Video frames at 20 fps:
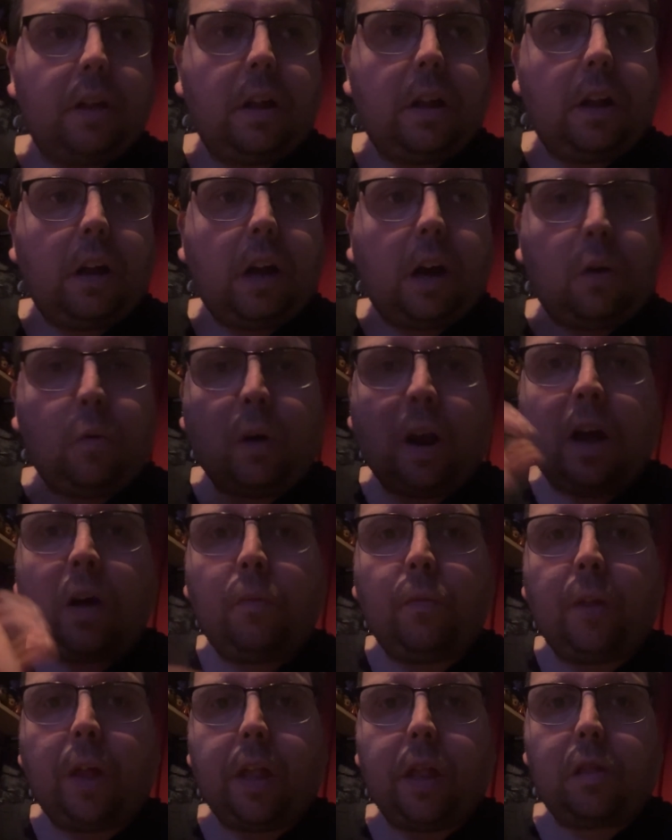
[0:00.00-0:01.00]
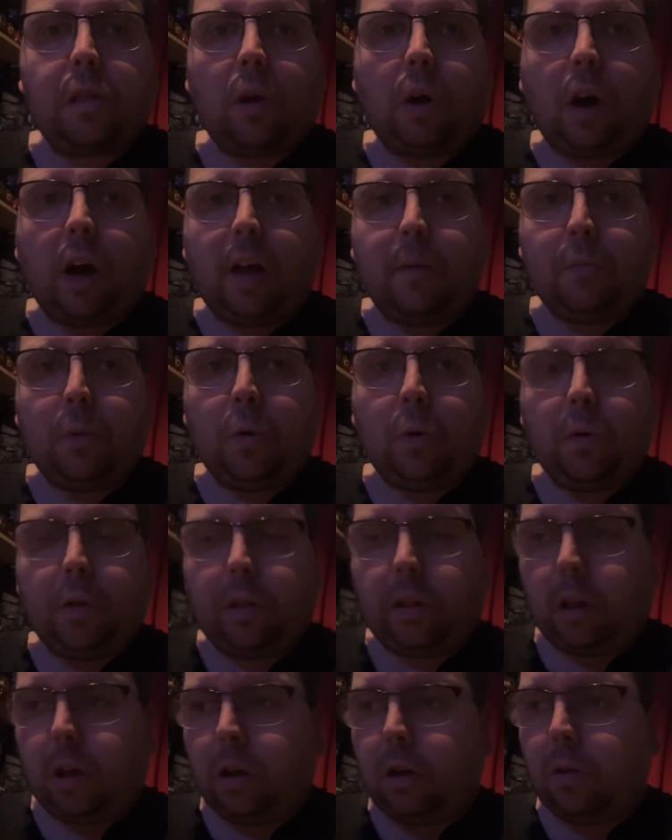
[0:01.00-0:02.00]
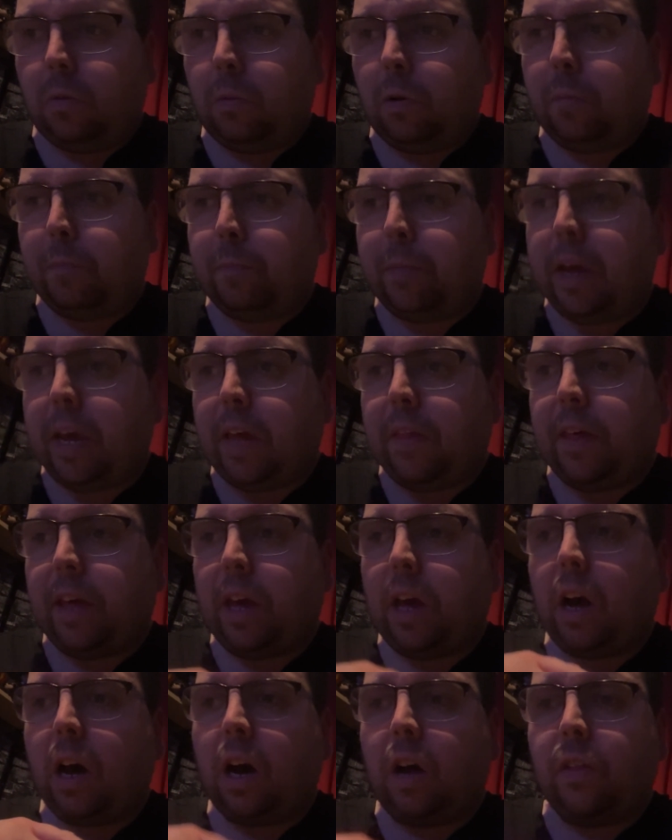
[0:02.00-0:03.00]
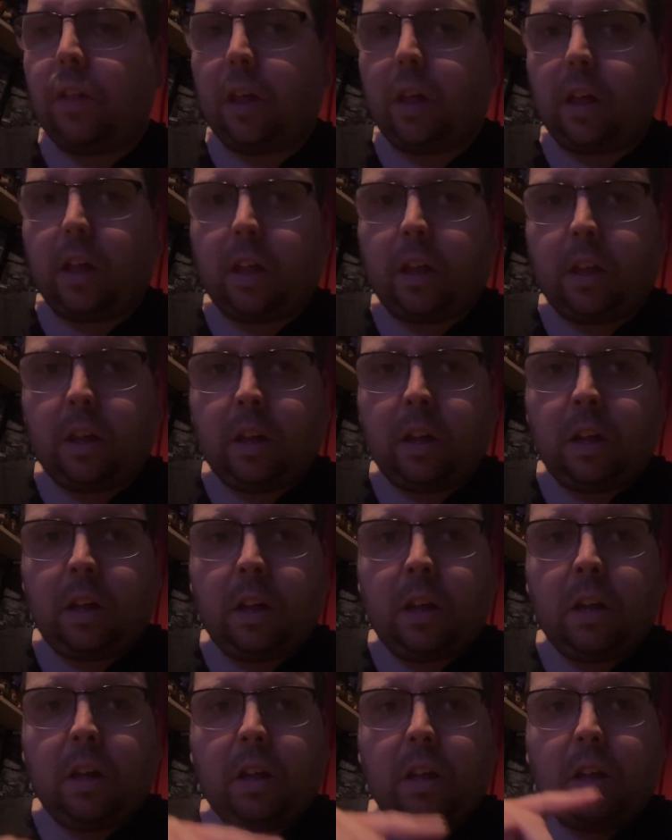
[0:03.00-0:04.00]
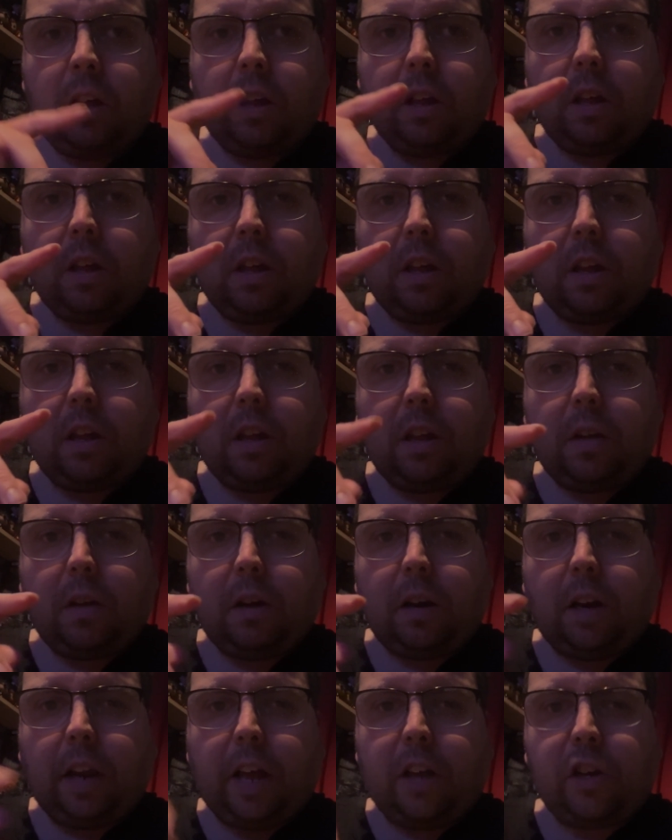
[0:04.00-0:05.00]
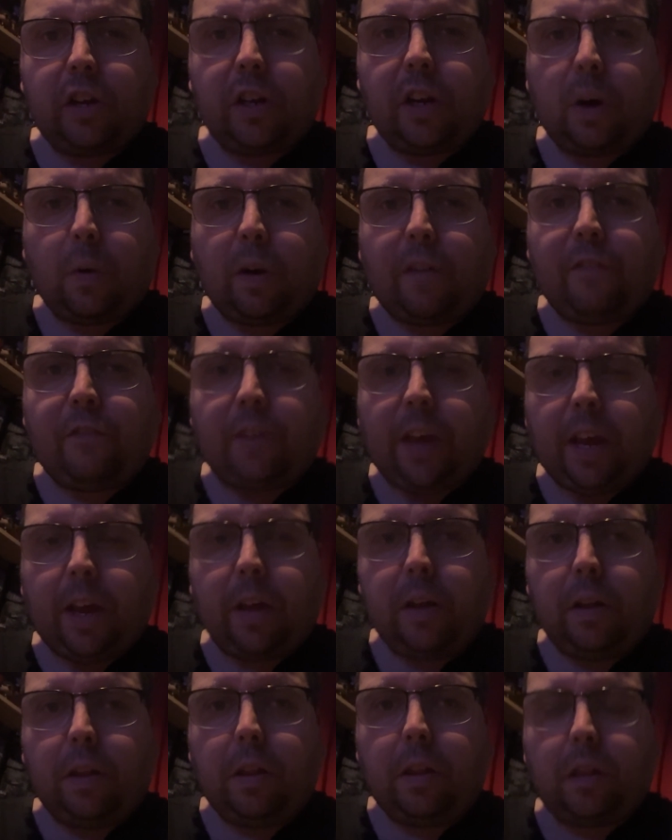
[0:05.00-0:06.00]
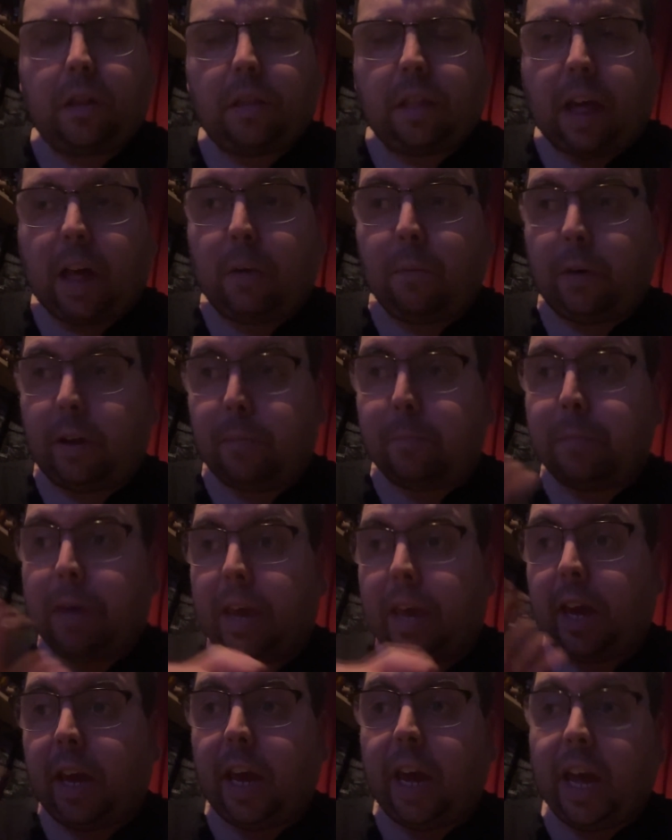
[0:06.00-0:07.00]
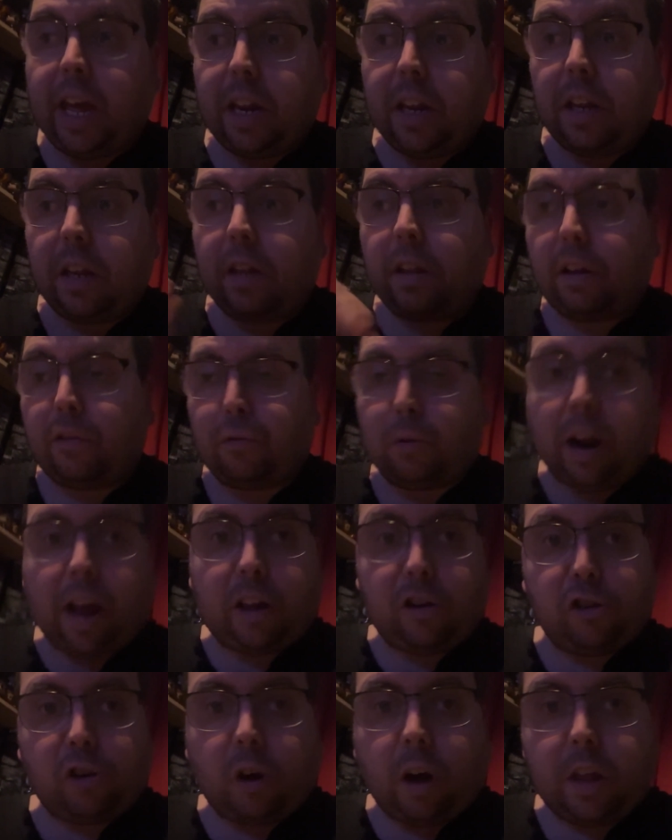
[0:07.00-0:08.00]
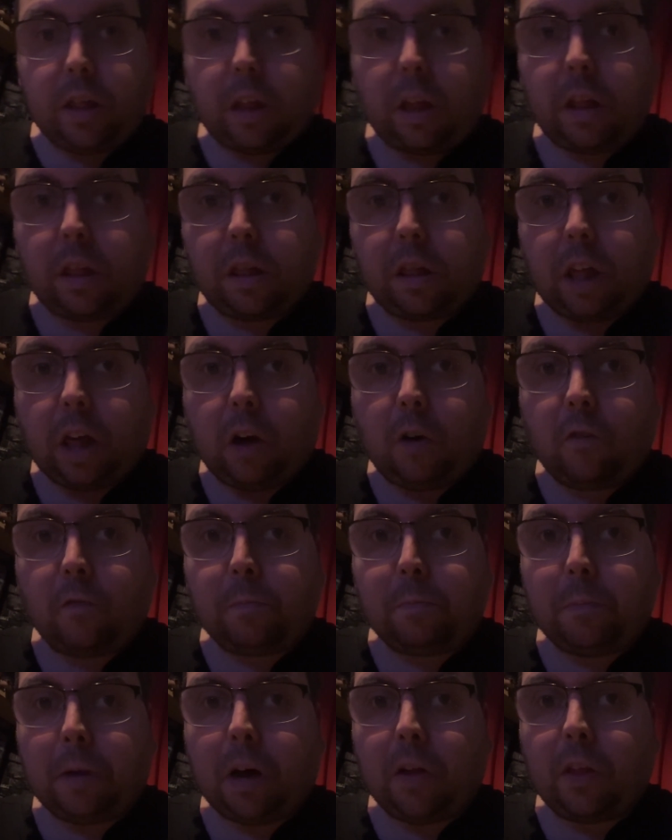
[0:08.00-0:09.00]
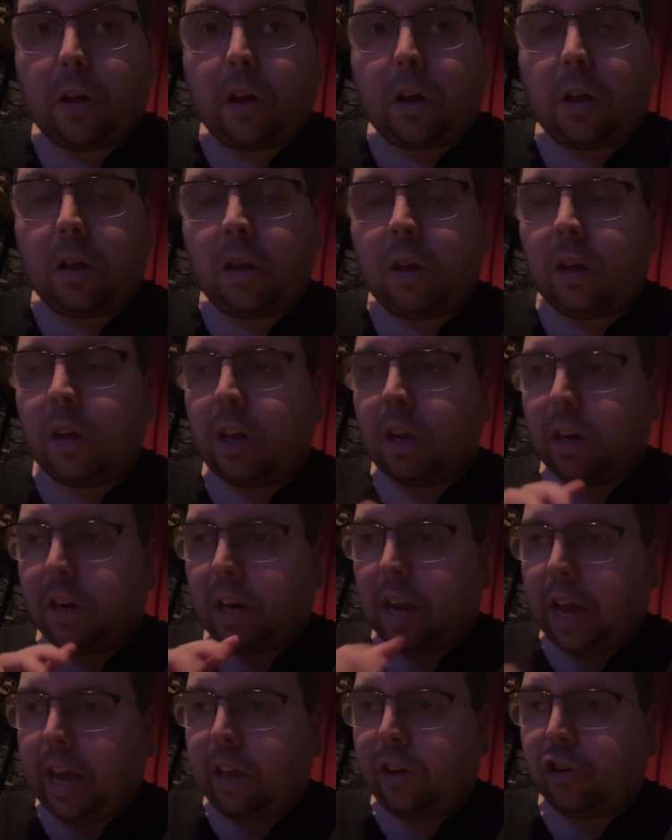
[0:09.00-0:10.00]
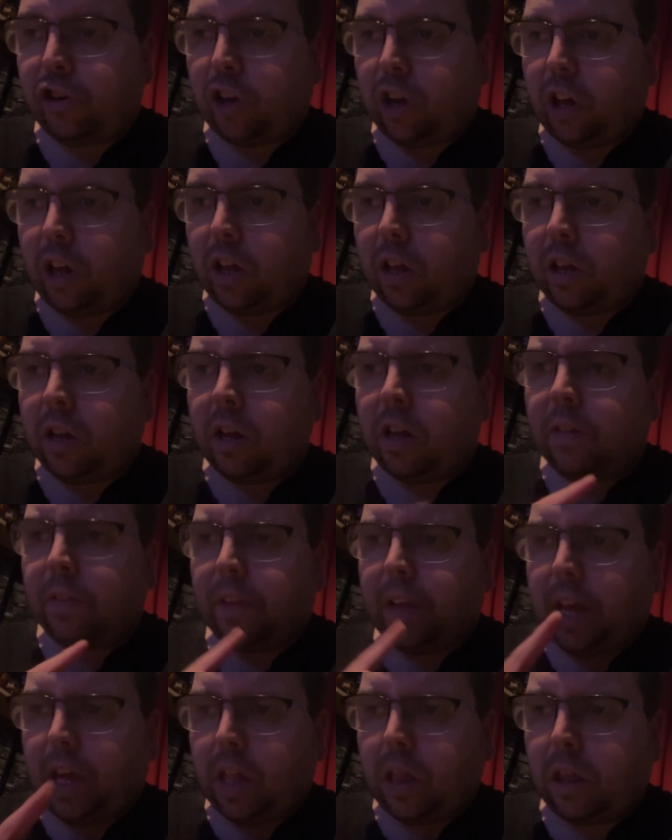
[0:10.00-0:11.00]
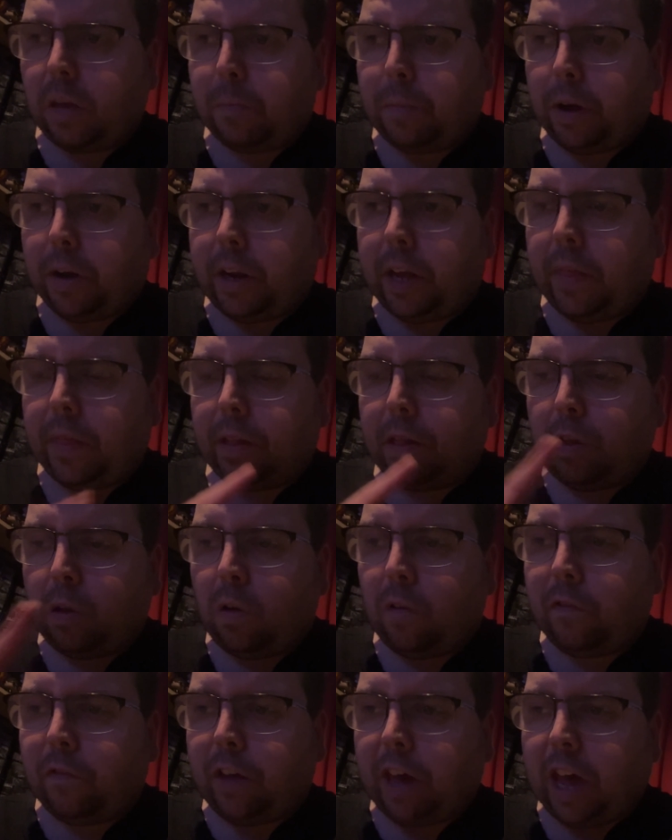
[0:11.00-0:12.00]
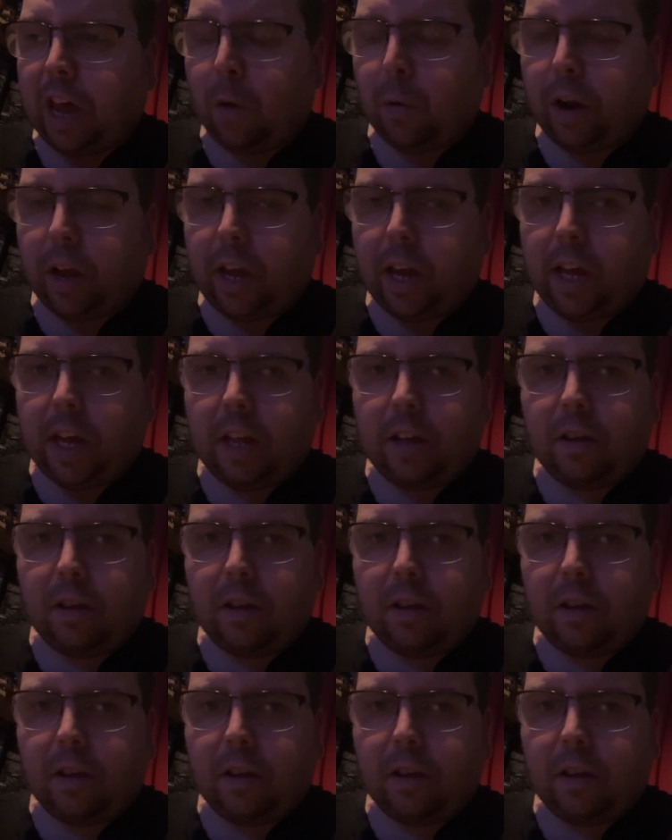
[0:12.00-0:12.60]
around this time also would be the other legendary figures that we'd meet in the franchise itself: Mother Nature, the Easter Bunny, the Tooth Fairy.